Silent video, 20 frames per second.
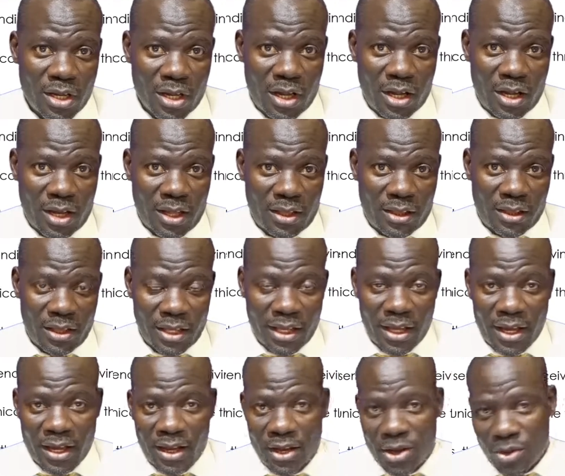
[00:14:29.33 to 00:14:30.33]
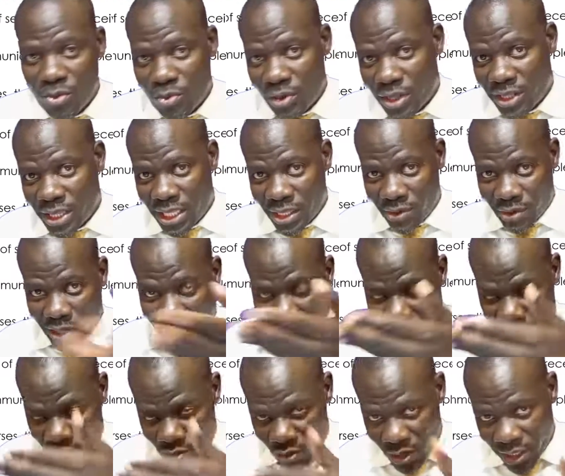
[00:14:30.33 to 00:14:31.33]
there, when they
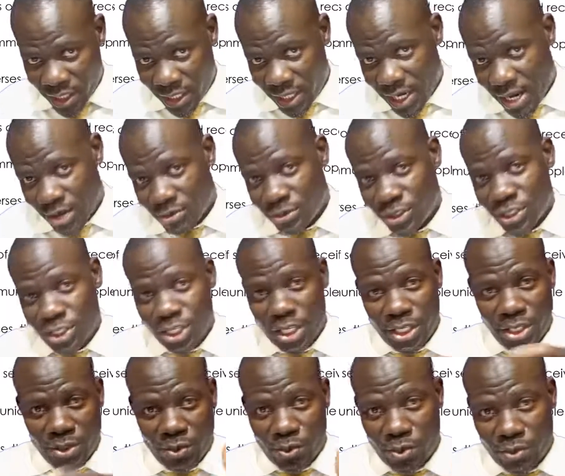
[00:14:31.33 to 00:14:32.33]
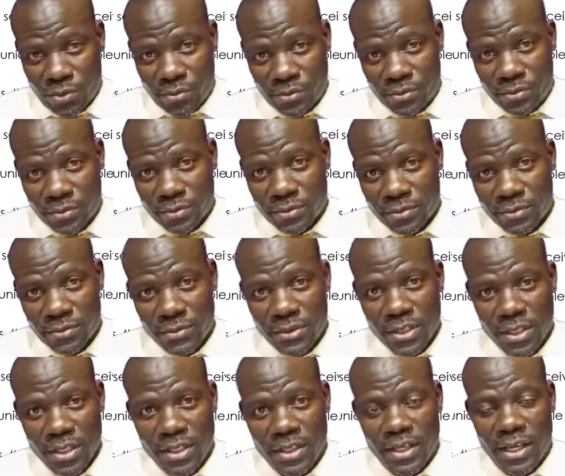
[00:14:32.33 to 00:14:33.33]
were going around Jericho,
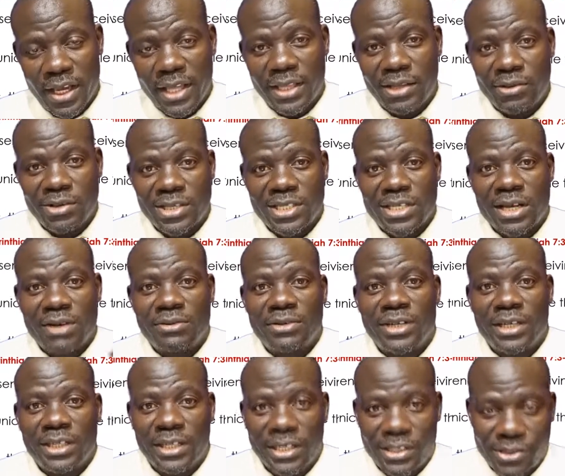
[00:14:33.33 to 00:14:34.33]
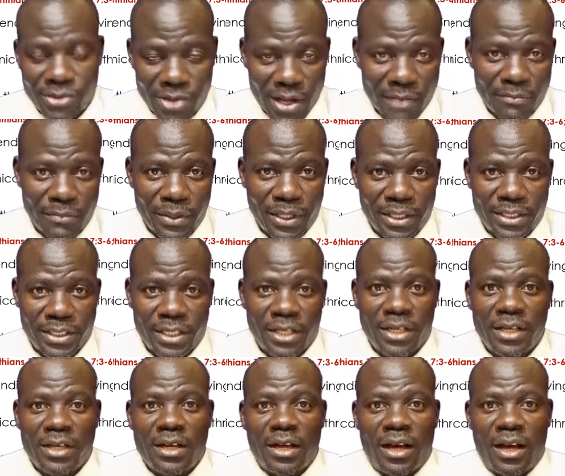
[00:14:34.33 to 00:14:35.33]
there they were sounding the trumpet
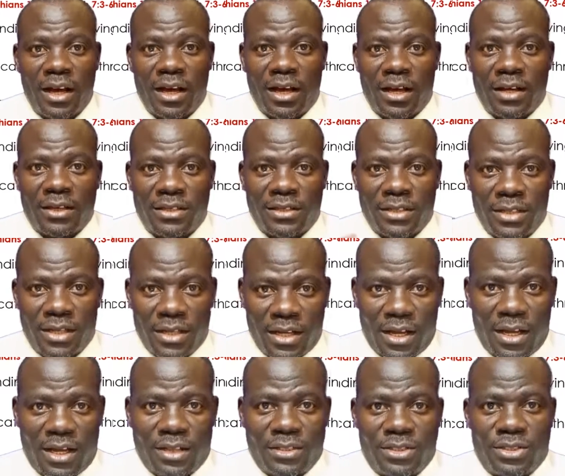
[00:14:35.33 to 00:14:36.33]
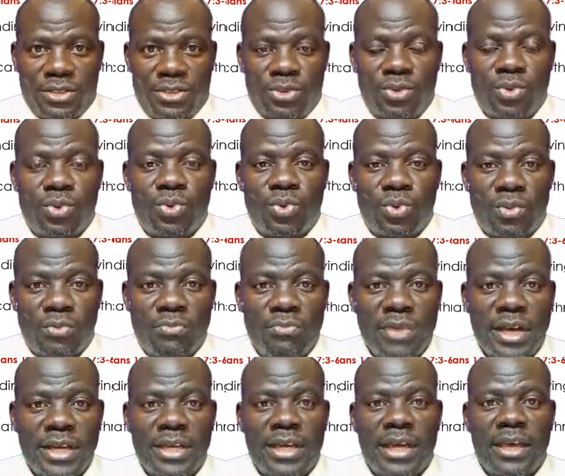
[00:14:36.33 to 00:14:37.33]
to
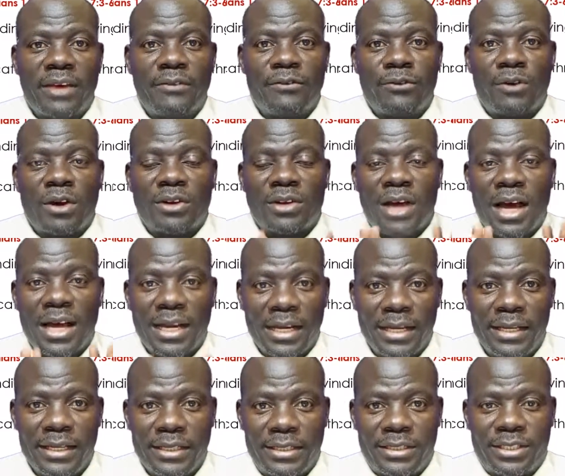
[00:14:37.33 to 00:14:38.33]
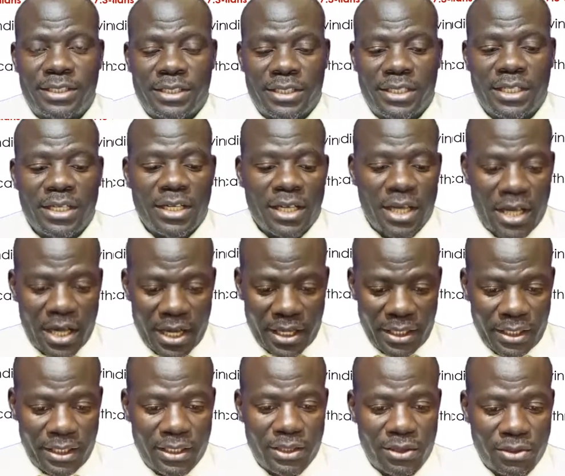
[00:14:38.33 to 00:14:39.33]
make everyone alert
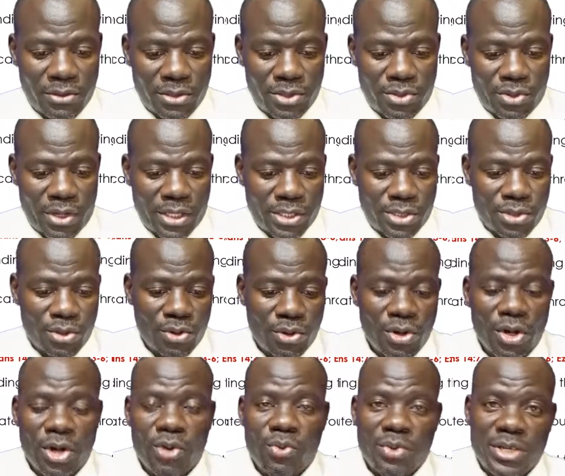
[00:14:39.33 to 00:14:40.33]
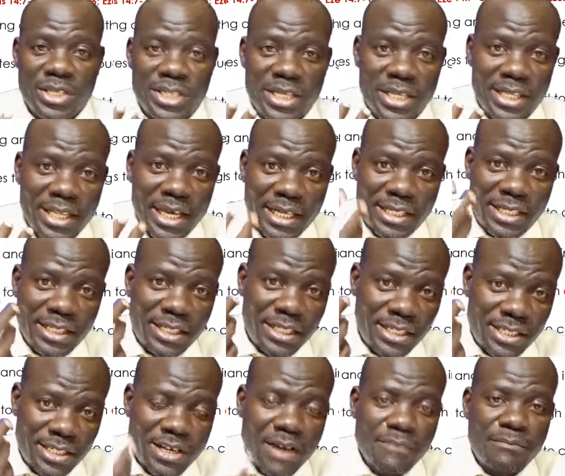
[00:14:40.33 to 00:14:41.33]
in those ways. So we see that the
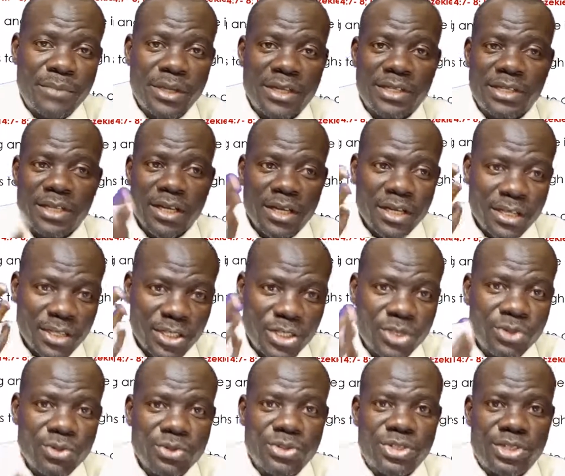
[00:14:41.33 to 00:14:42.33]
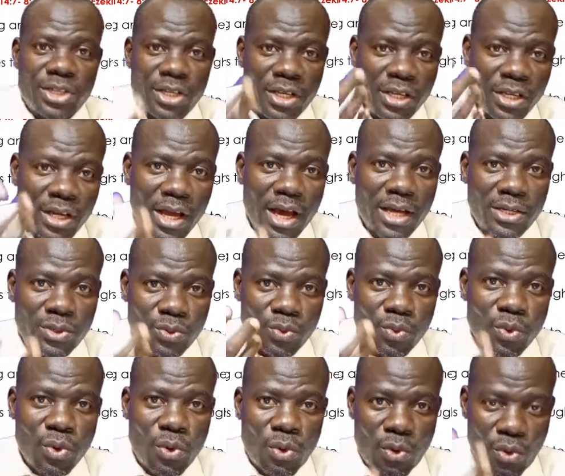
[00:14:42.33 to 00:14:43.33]
trumpet used in at
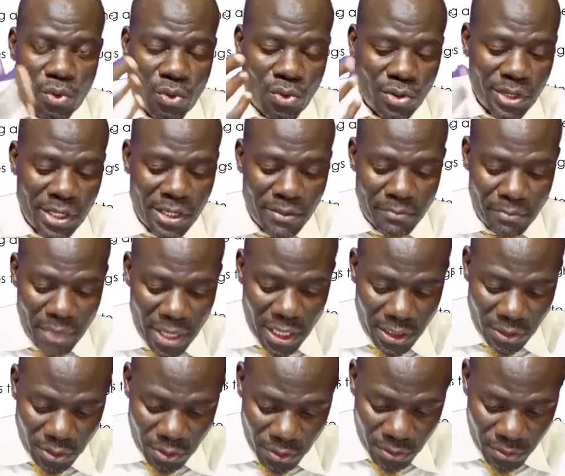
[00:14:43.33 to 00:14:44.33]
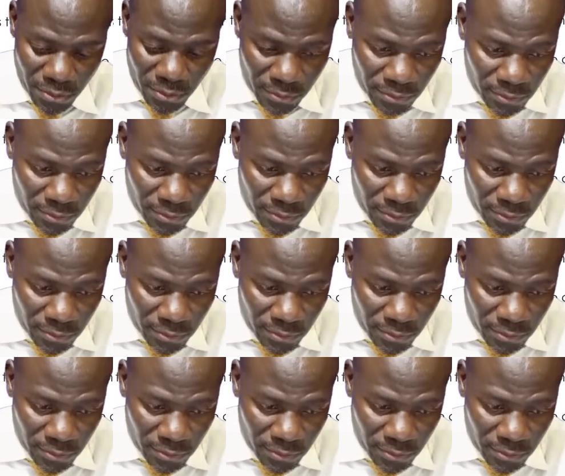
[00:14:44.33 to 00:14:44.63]
war or in battle.